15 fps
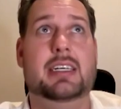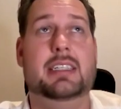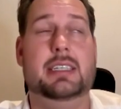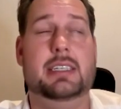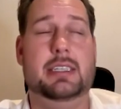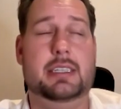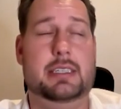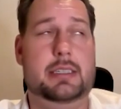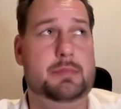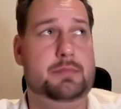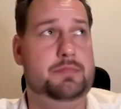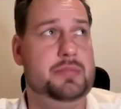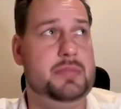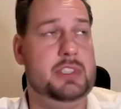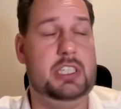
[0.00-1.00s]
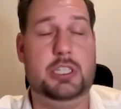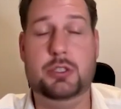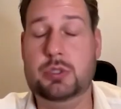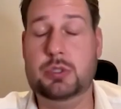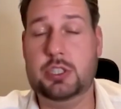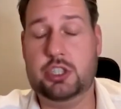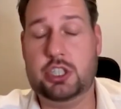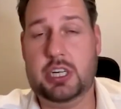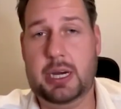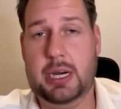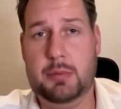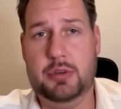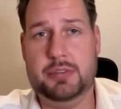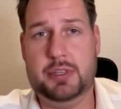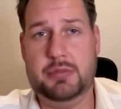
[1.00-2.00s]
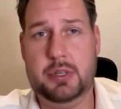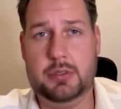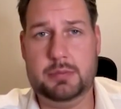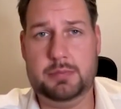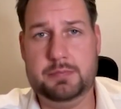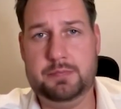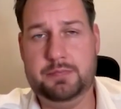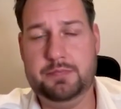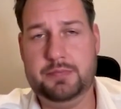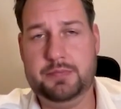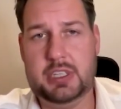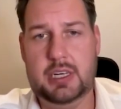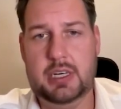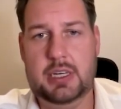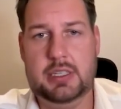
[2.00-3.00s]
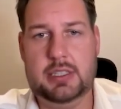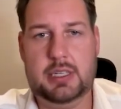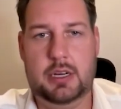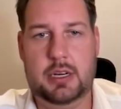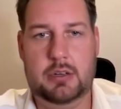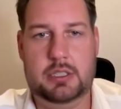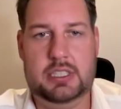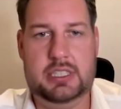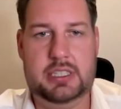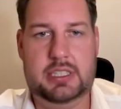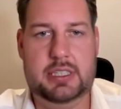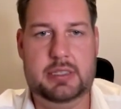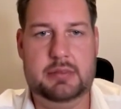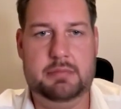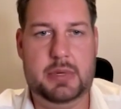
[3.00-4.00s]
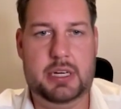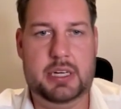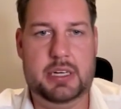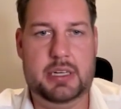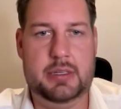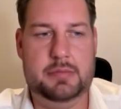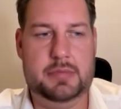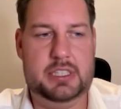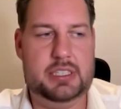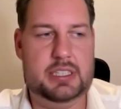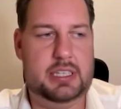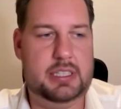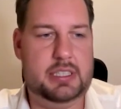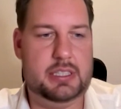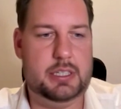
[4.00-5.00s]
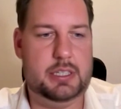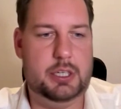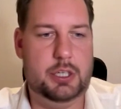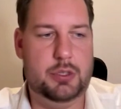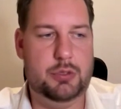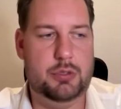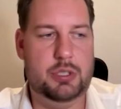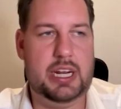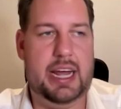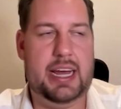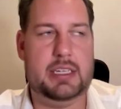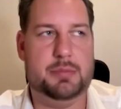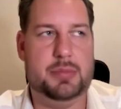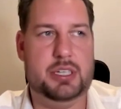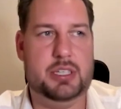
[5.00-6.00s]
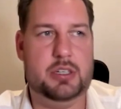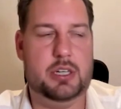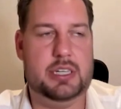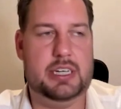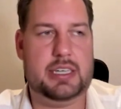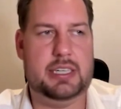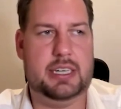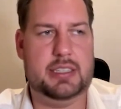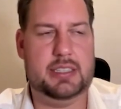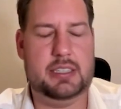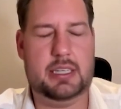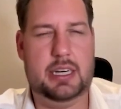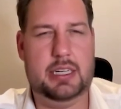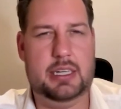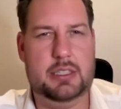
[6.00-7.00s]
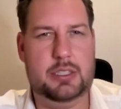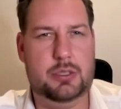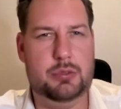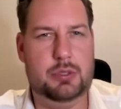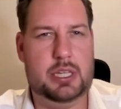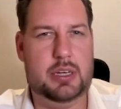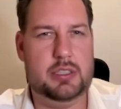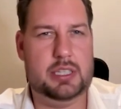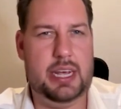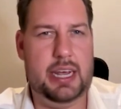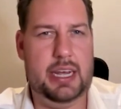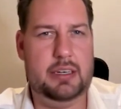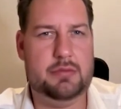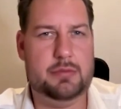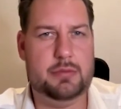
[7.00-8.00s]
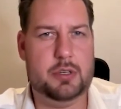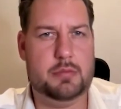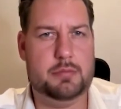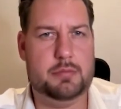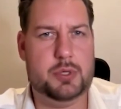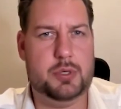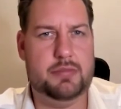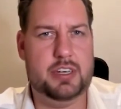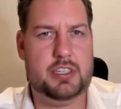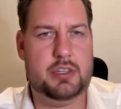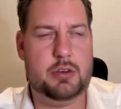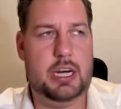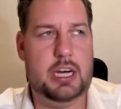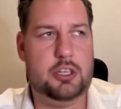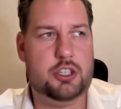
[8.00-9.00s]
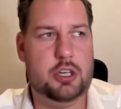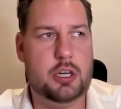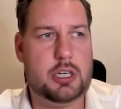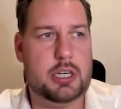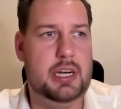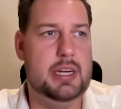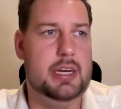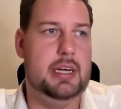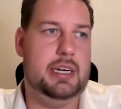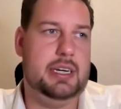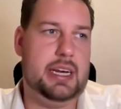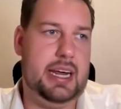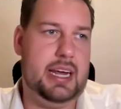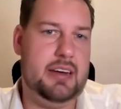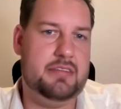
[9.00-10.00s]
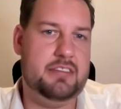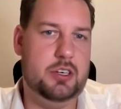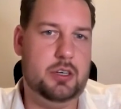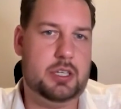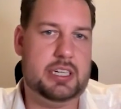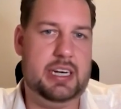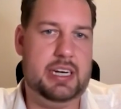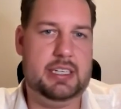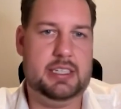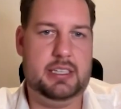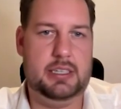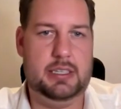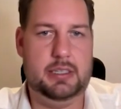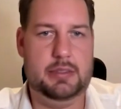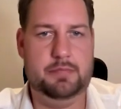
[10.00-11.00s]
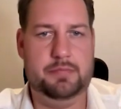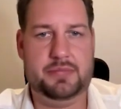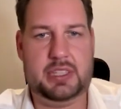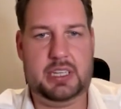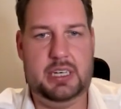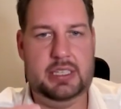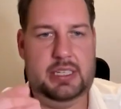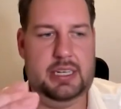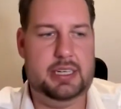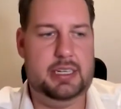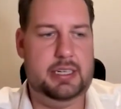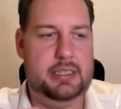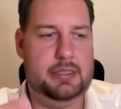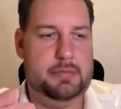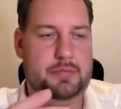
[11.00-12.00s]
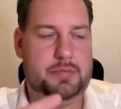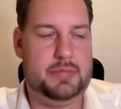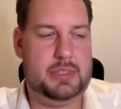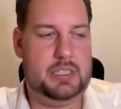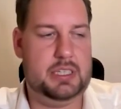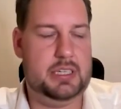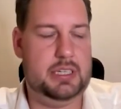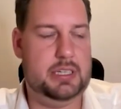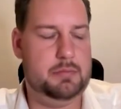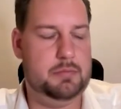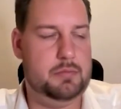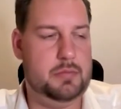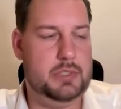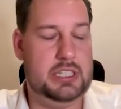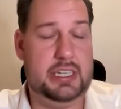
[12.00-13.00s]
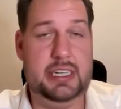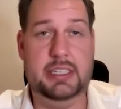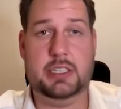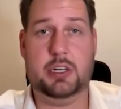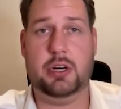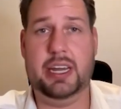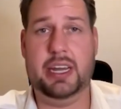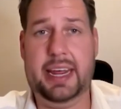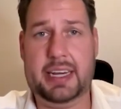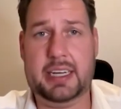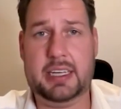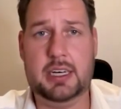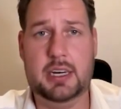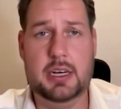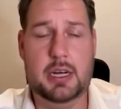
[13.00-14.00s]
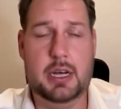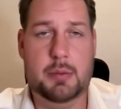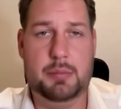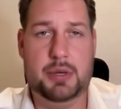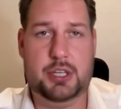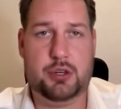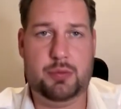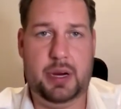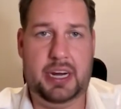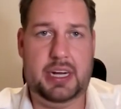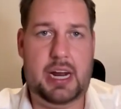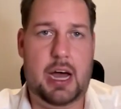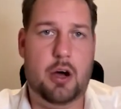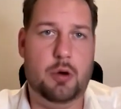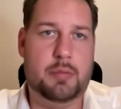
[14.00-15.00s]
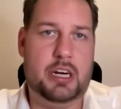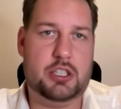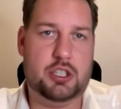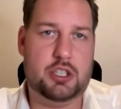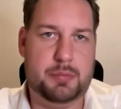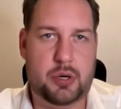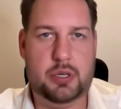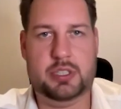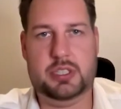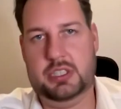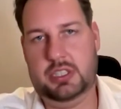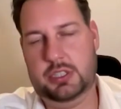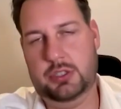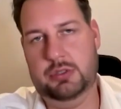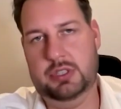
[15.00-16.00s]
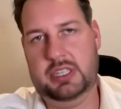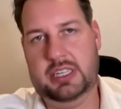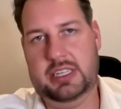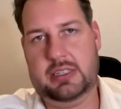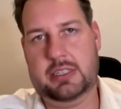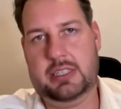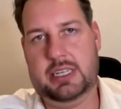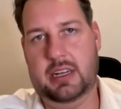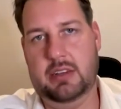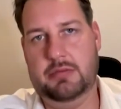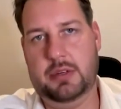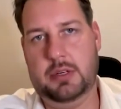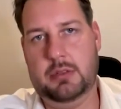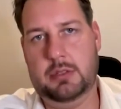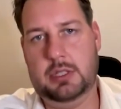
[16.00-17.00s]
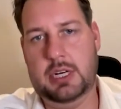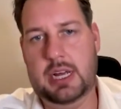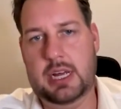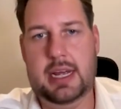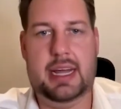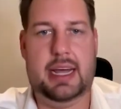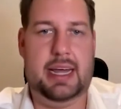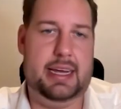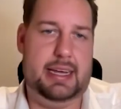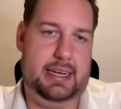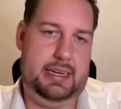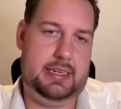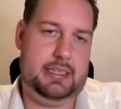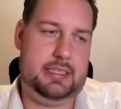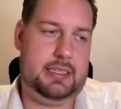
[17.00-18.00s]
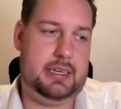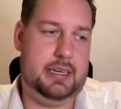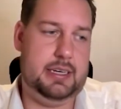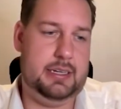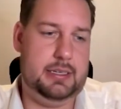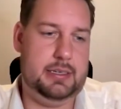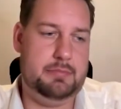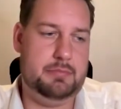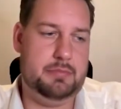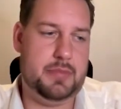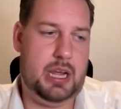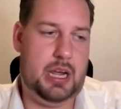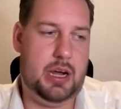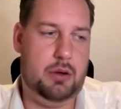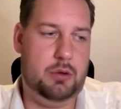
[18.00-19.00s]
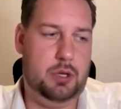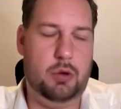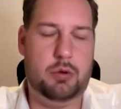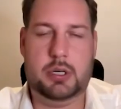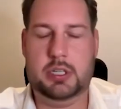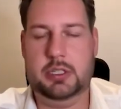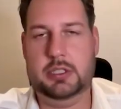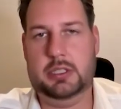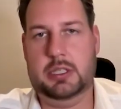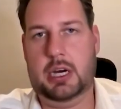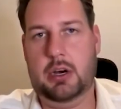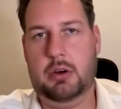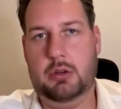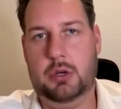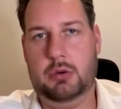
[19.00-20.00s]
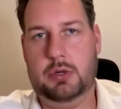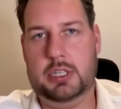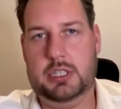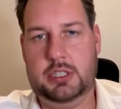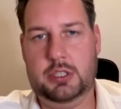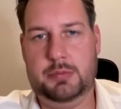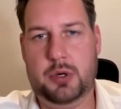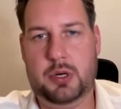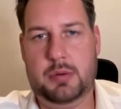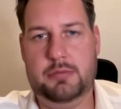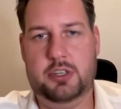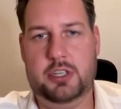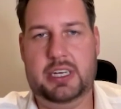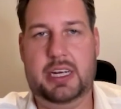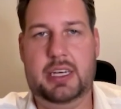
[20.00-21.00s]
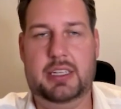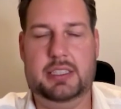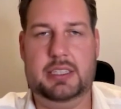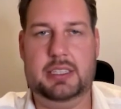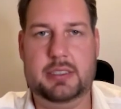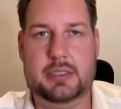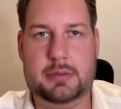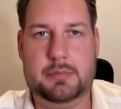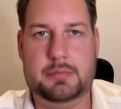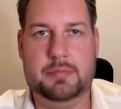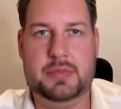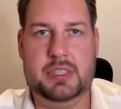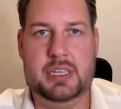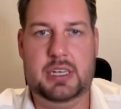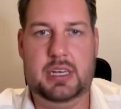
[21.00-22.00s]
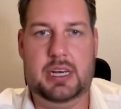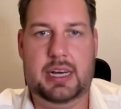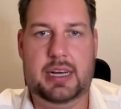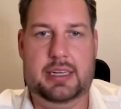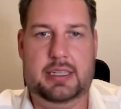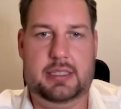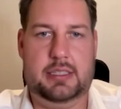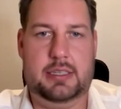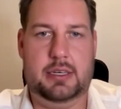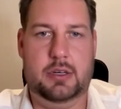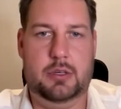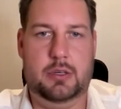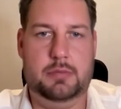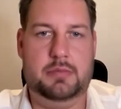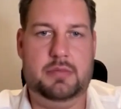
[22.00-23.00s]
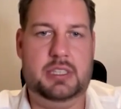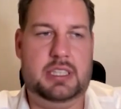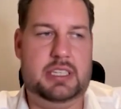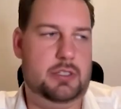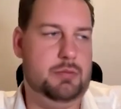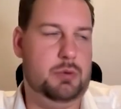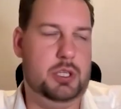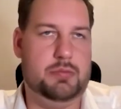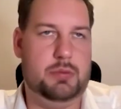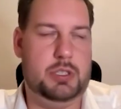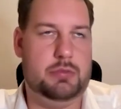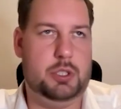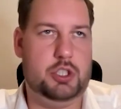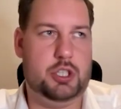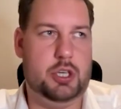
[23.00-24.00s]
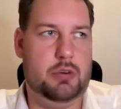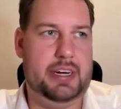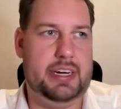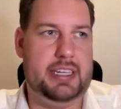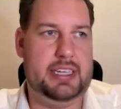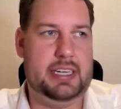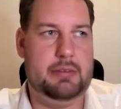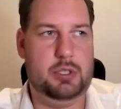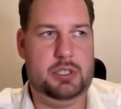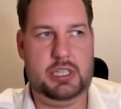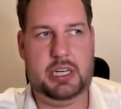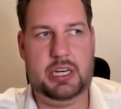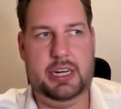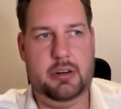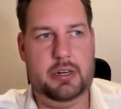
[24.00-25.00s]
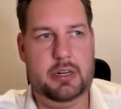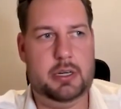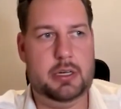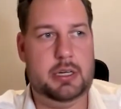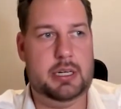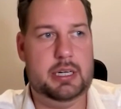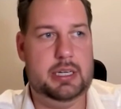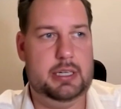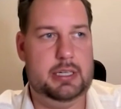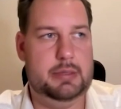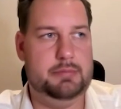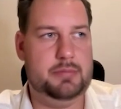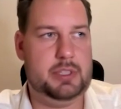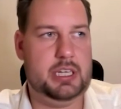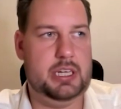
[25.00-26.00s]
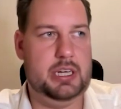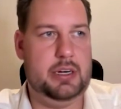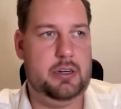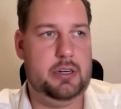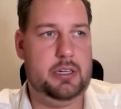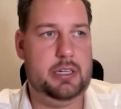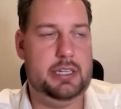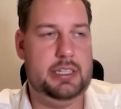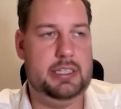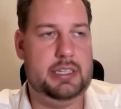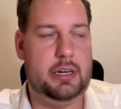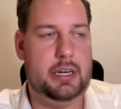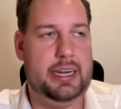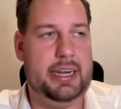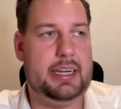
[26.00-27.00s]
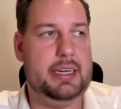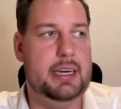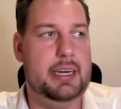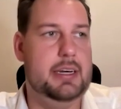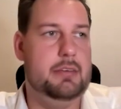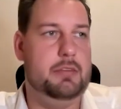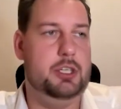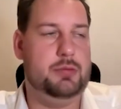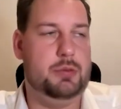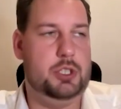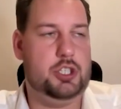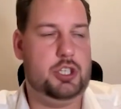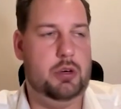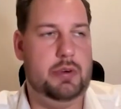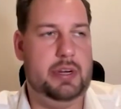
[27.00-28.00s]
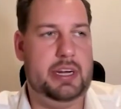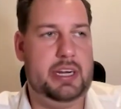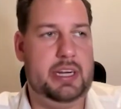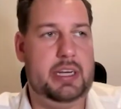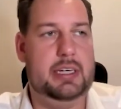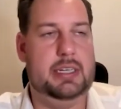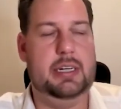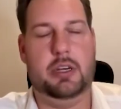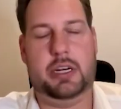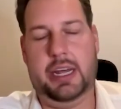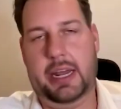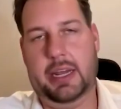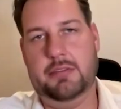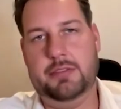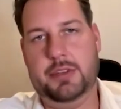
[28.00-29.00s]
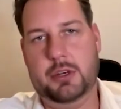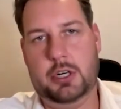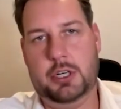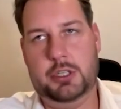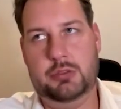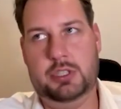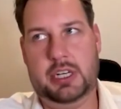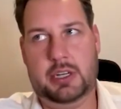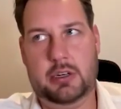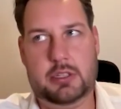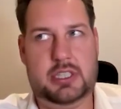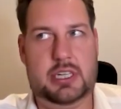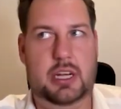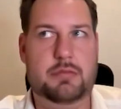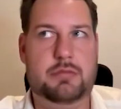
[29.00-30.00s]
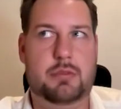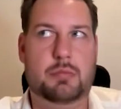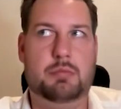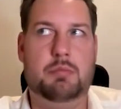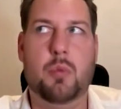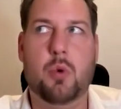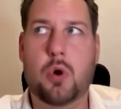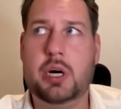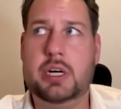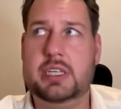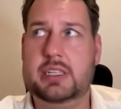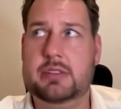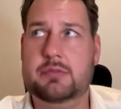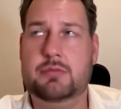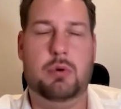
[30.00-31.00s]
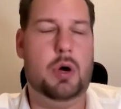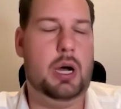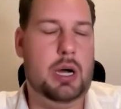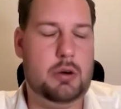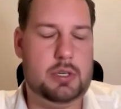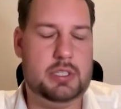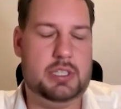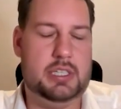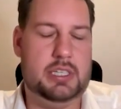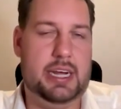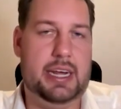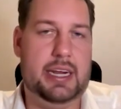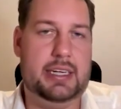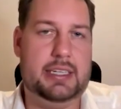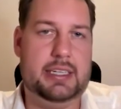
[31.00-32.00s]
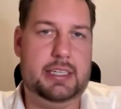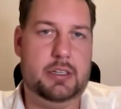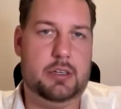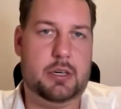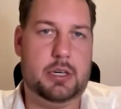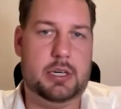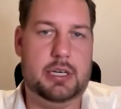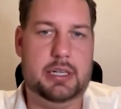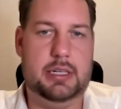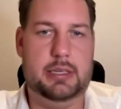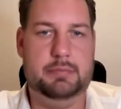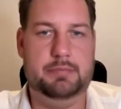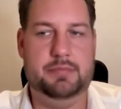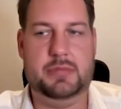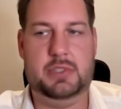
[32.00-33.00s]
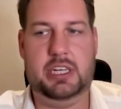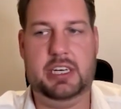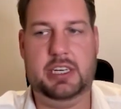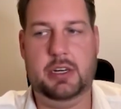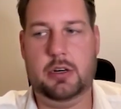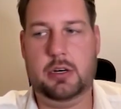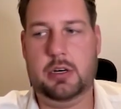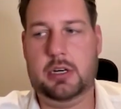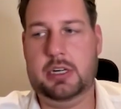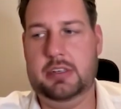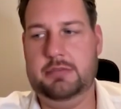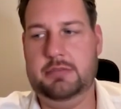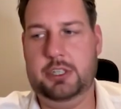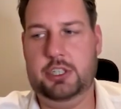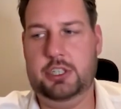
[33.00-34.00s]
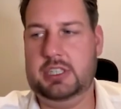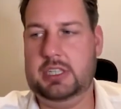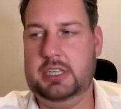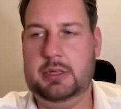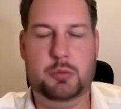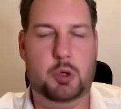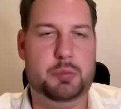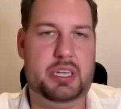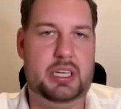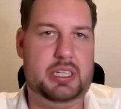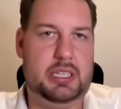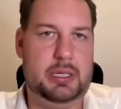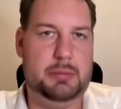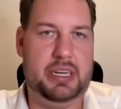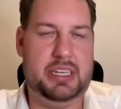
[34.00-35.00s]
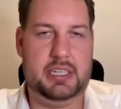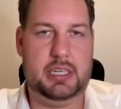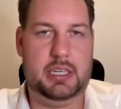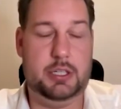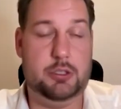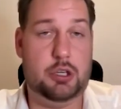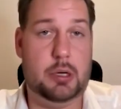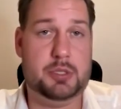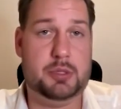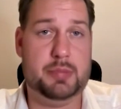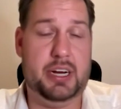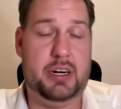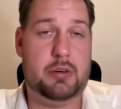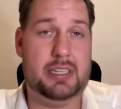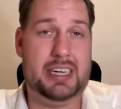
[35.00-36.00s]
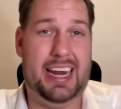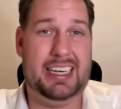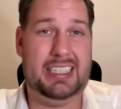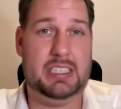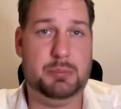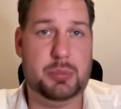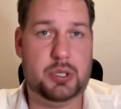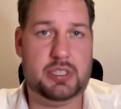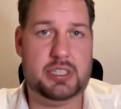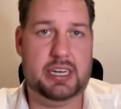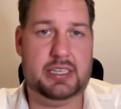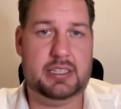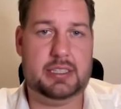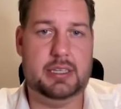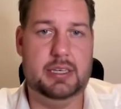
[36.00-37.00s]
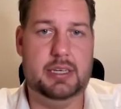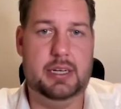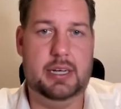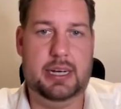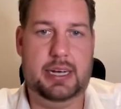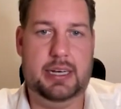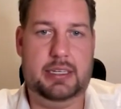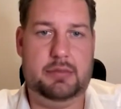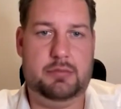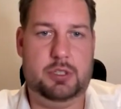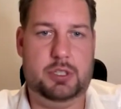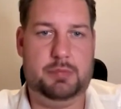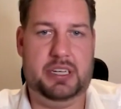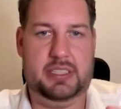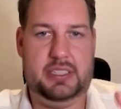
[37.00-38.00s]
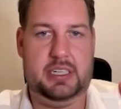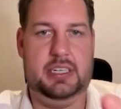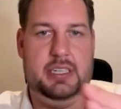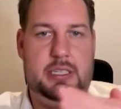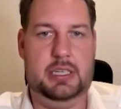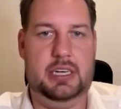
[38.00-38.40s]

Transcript: the um, the usage time of your phone so the, um, this institute has been conducting a study in 2008 from Professor Ashok, and they have looked at um, the, um, the, the interlink between how much a person is using their cell phone and um, how lower how lower the sperm vitality is. And mm-hmm. so um, this was what was showing, and there was a clearer um, clearer interlink, which was showing okay if you're using your cell phone more than four hours a day, then you're uh, um, then your efficiency and mobility basically drops by around 80%. percent mm-hmm. And it was basically the